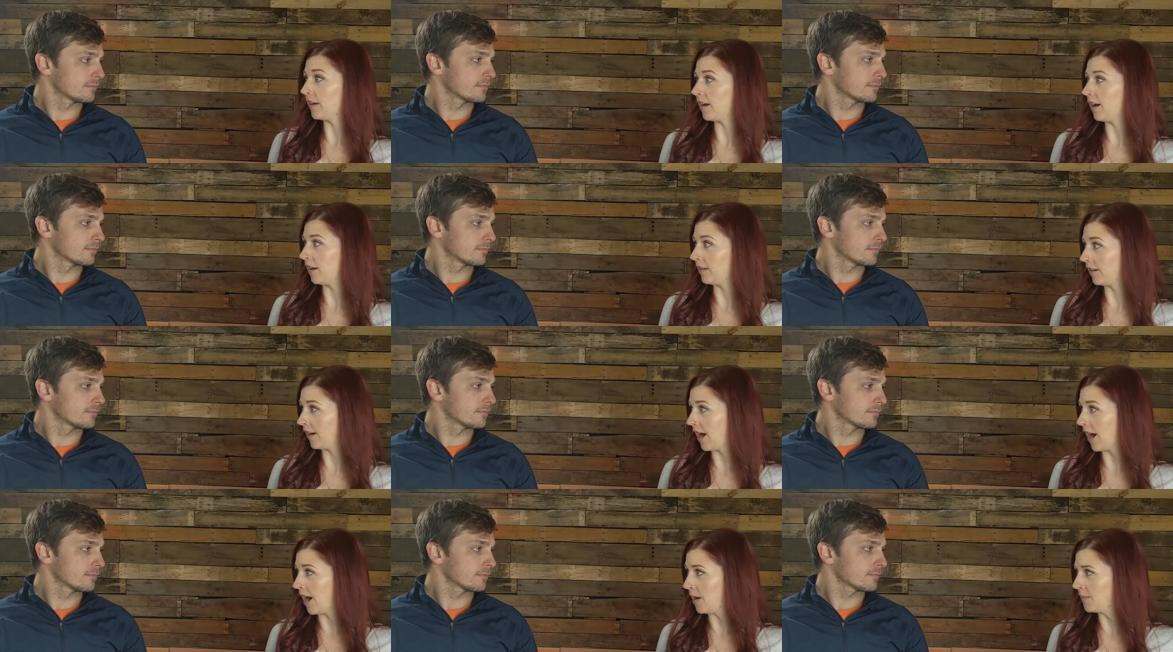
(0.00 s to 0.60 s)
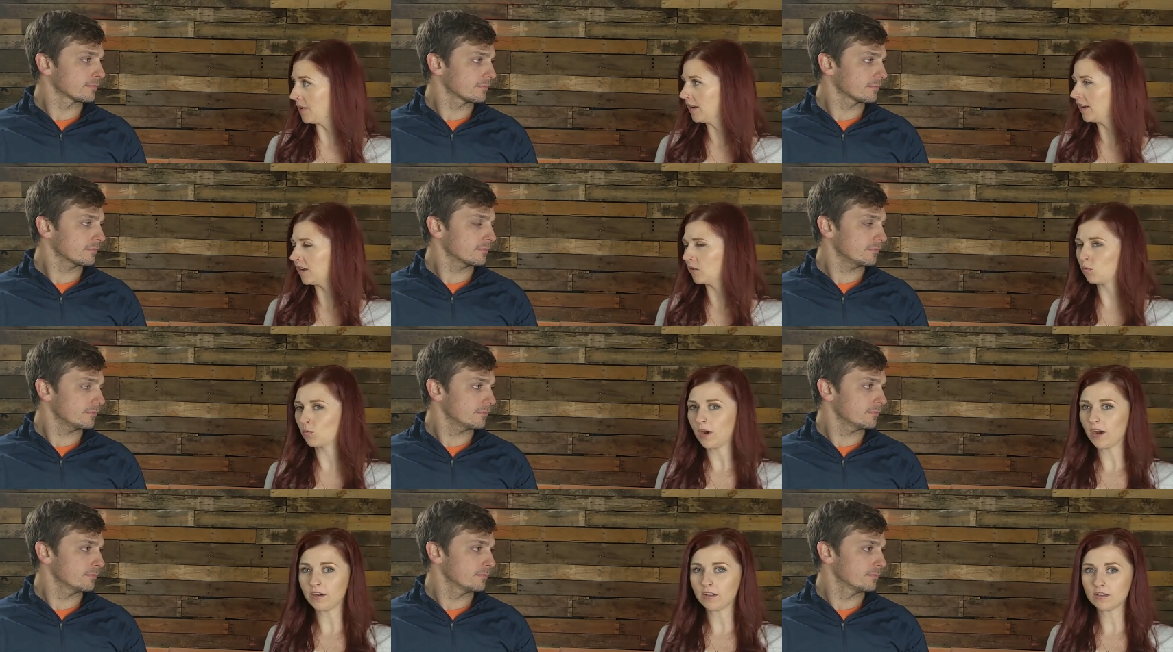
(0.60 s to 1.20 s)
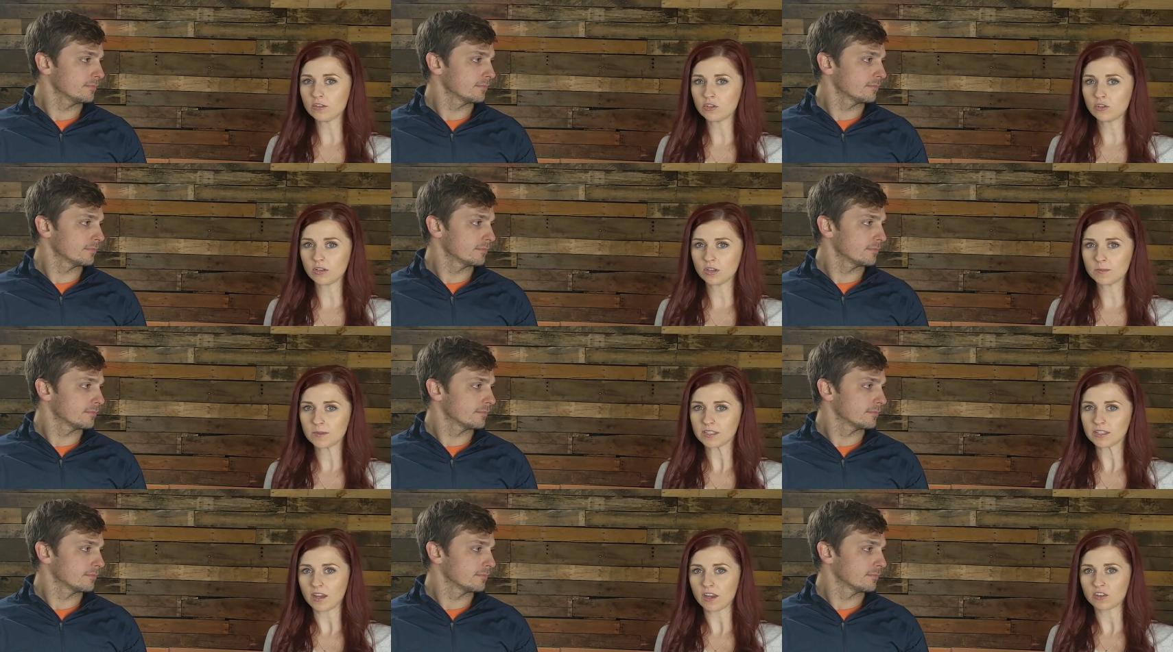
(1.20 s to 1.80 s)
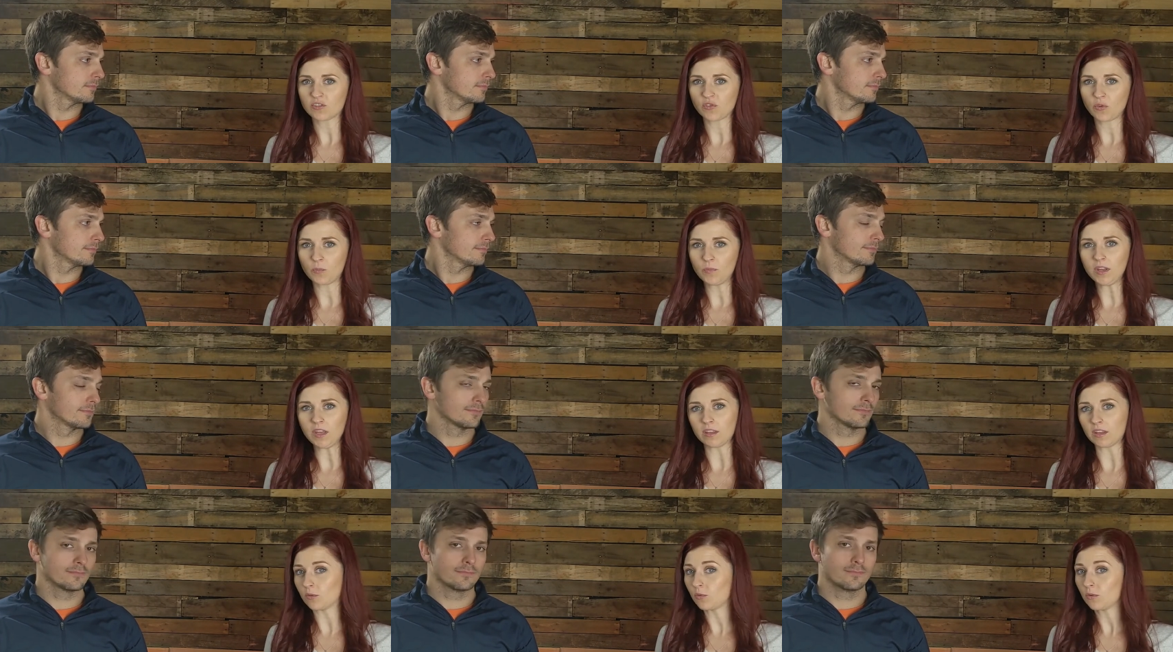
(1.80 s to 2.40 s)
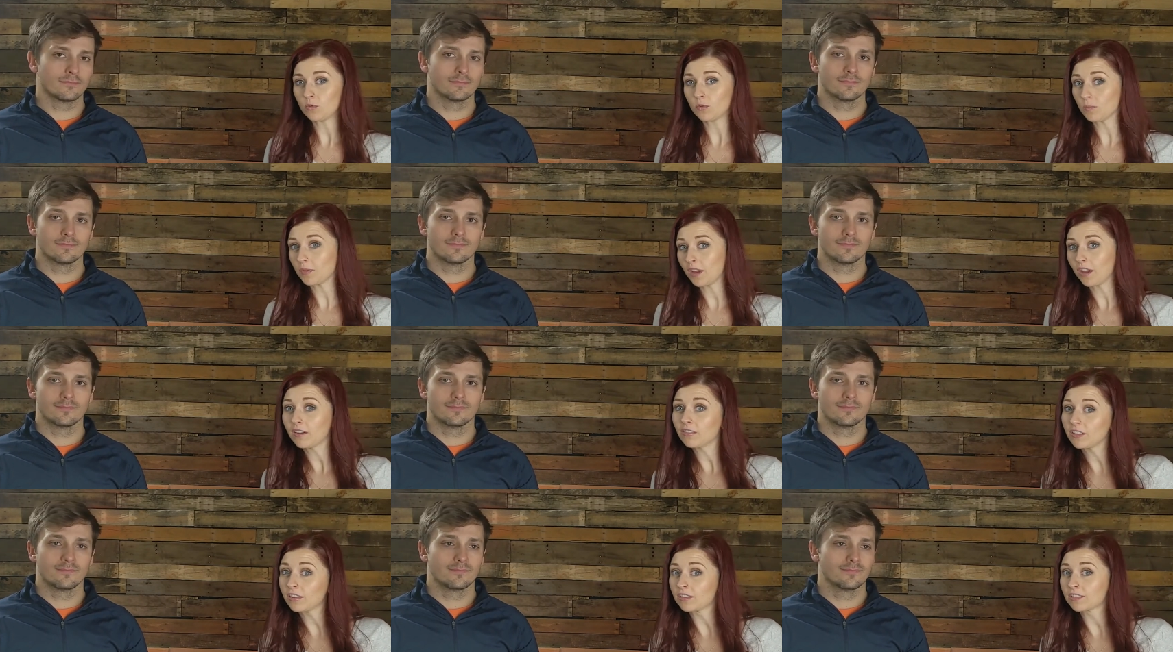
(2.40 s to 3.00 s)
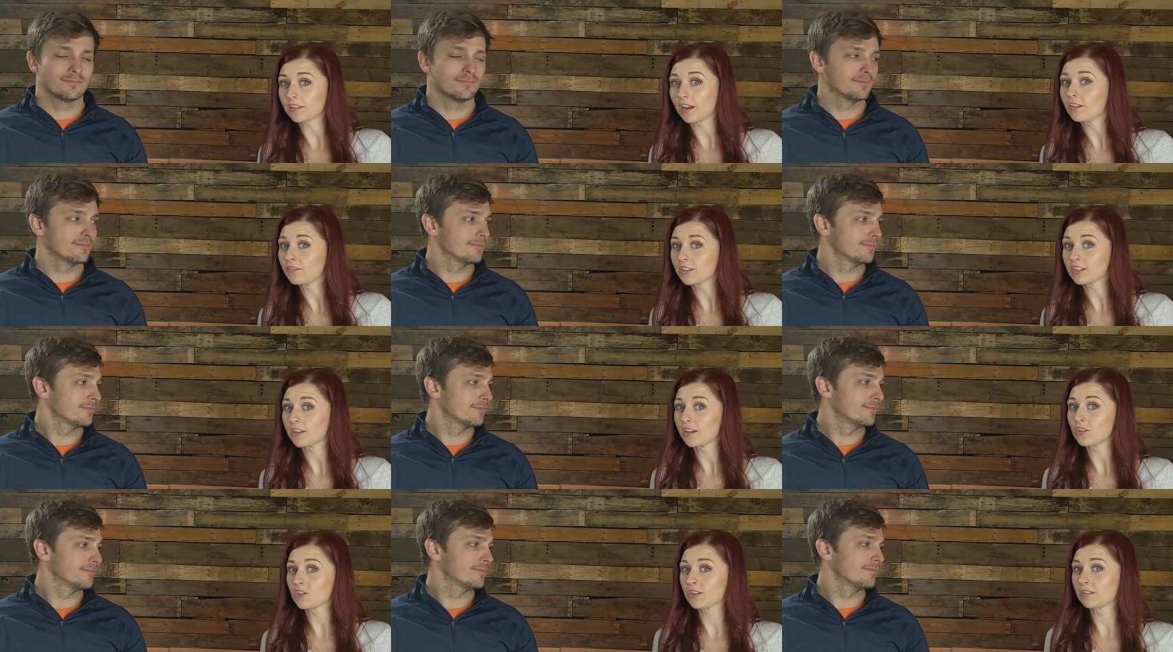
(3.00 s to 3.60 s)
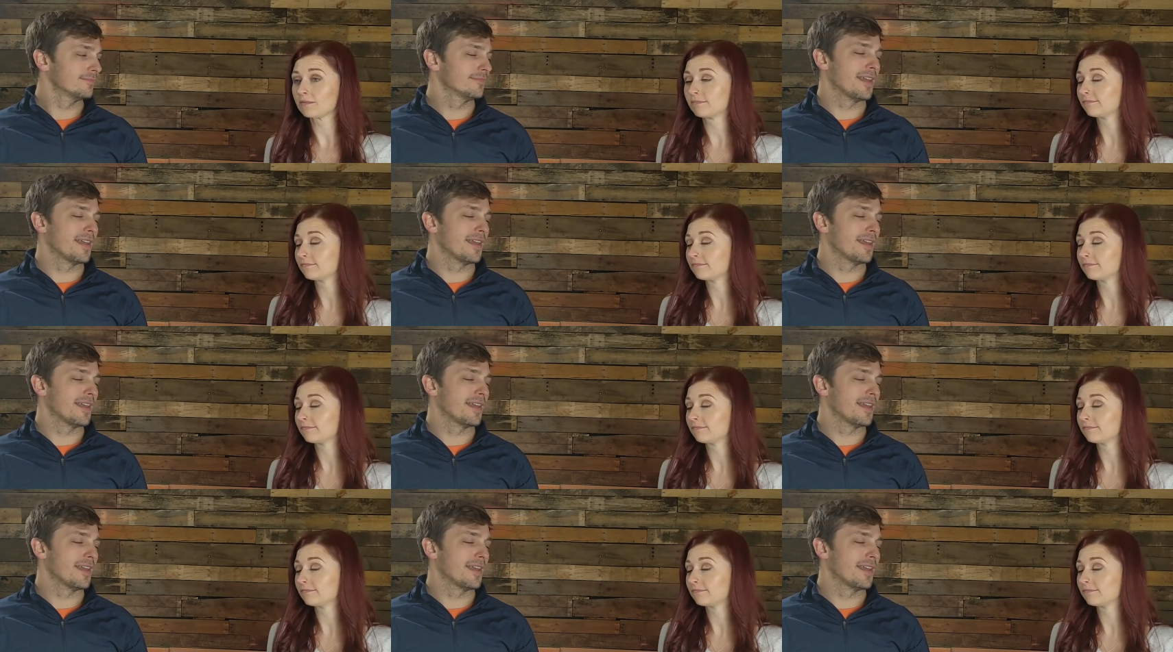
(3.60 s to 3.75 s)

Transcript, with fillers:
Speaker 1: uncommon. And why didn't you get a massage from me? Then we wouldn't be having this conversation.